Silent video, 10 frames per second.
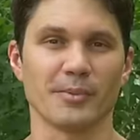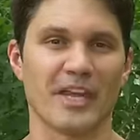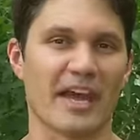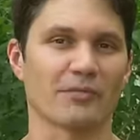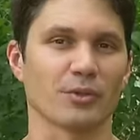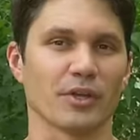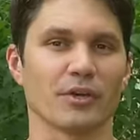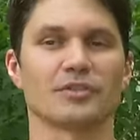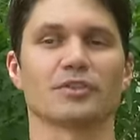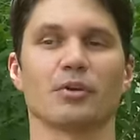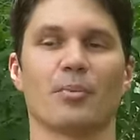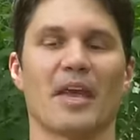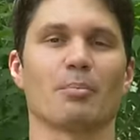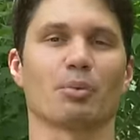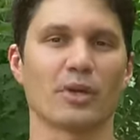to be after those. They're going to
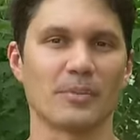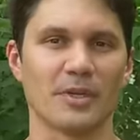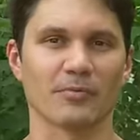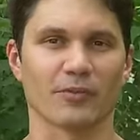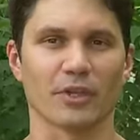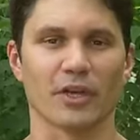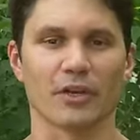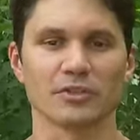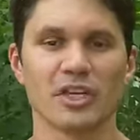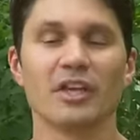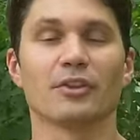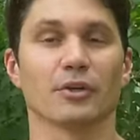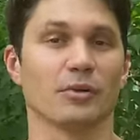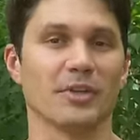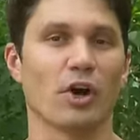pay a premium for those. They're
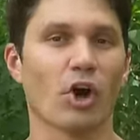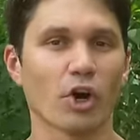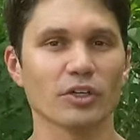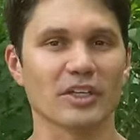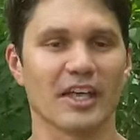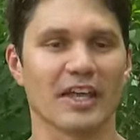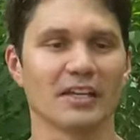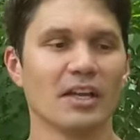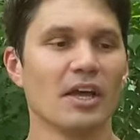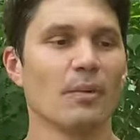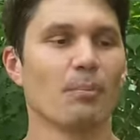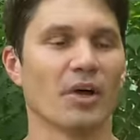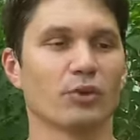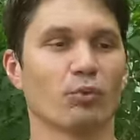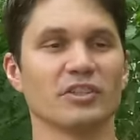going to be hard to get.
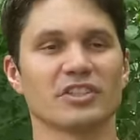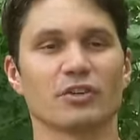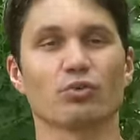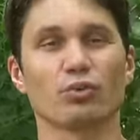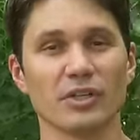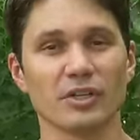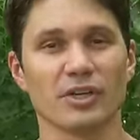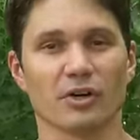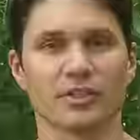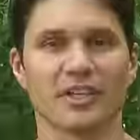But the ones that are really hard to